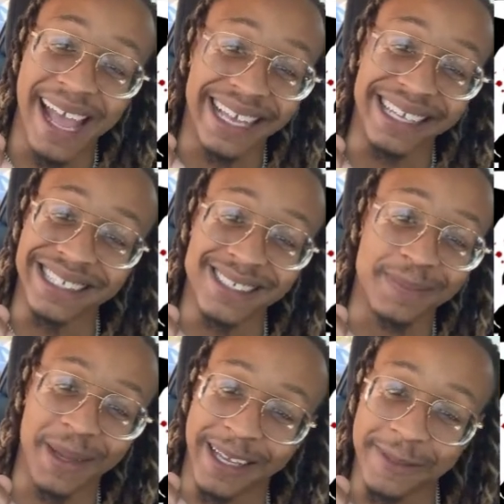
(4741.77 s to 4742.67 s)
that gets
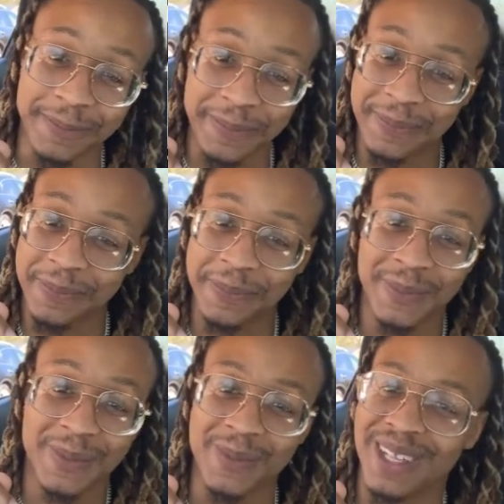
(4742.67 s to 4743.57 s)
spent.
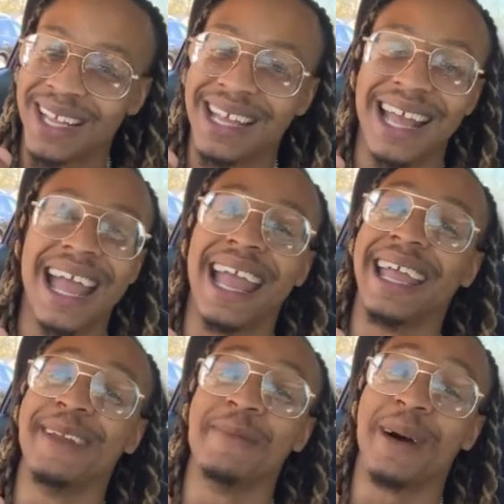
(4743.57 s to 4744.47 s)

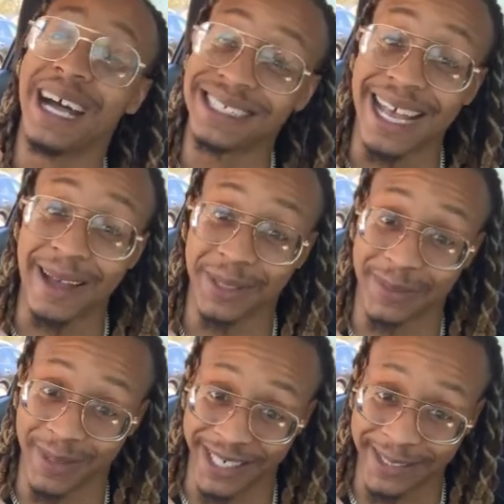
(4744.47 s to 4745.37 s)
And my time
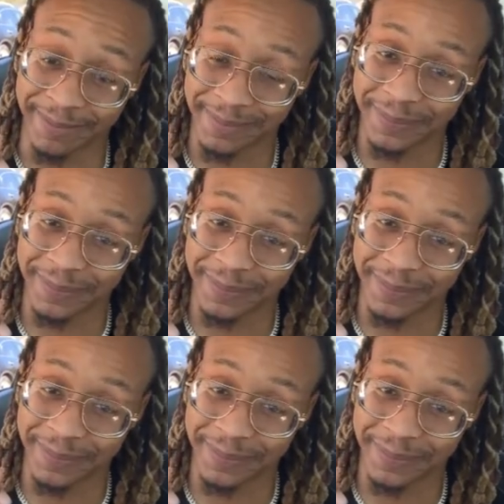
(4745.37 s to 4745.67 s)
is money.